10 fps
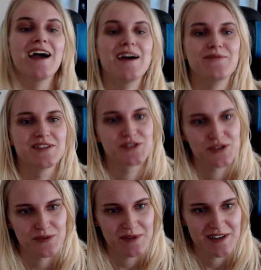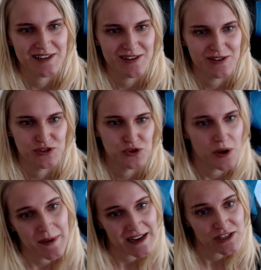He took me to
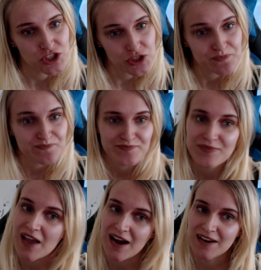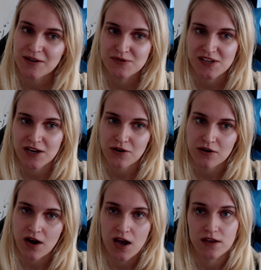a bench and he was like,
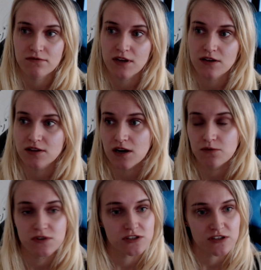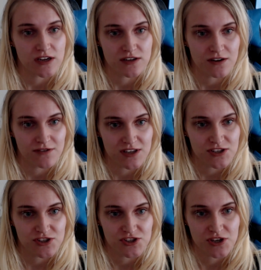I think that we should end our
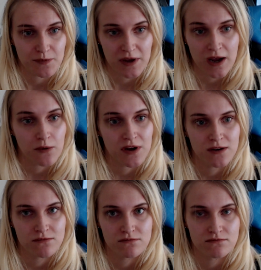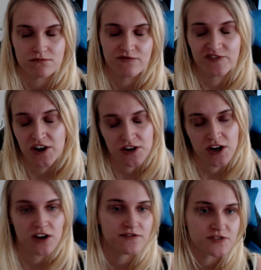relationship. And I went, fair
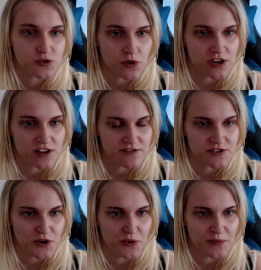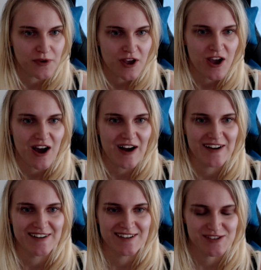enough. Do you want to lift home?
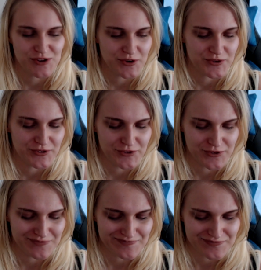And that sort of